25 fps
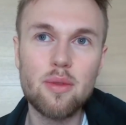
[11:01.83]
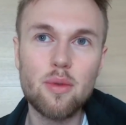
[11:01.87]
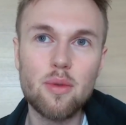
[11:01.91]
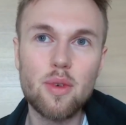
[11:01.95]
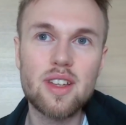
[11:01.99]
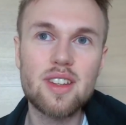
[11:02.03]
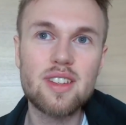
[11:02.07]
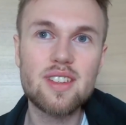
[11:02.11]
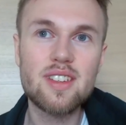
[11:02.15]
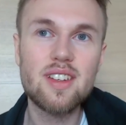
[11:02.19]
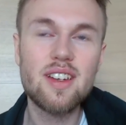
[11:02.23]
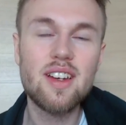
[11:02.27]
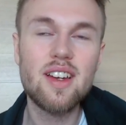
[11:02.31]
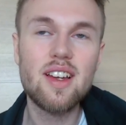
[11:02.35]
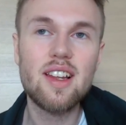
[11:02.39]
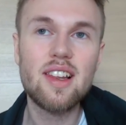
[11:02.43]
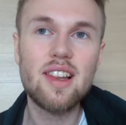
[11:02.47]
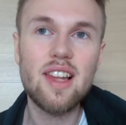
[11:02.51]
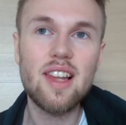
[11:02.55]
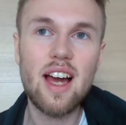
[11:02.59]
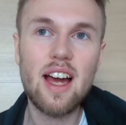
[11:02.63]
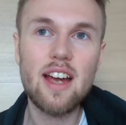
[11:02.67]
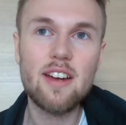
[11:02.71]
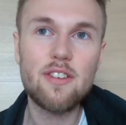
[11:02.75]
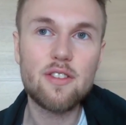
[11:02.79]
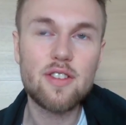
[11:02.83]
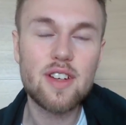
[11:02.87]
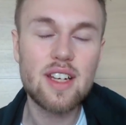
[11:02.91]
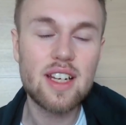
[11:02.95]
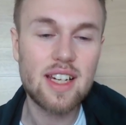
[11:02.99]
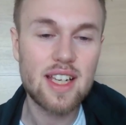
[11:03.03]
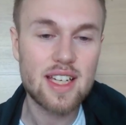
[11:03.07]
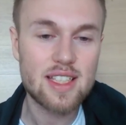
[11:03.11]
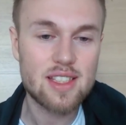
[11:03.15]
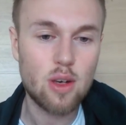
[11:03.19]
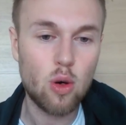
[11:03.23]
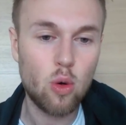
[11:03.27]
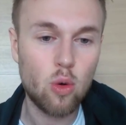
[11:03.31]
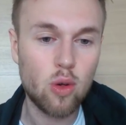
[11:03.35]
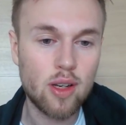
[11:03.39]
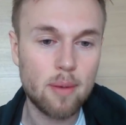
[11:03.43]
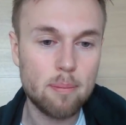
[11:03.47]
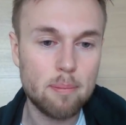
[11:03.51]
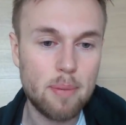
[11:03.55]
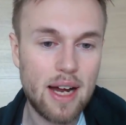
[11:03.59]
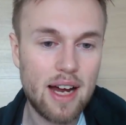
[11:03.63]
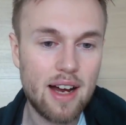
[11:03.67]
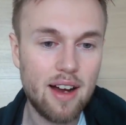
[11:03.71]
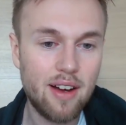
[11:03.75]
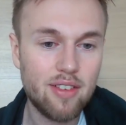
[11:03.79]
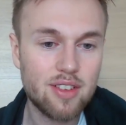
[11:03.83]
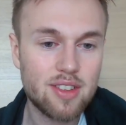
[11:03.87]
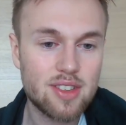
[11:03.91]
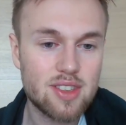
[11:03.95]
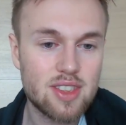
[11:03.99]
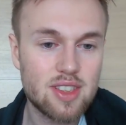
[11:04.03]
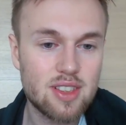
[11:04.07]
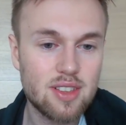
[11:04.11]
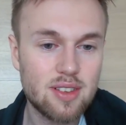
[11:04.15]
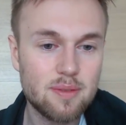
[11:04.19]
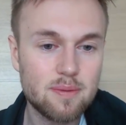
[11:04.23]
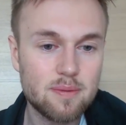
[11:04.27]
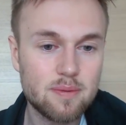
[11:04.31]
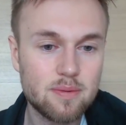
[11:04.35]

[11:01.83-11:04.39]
and what life really is all about.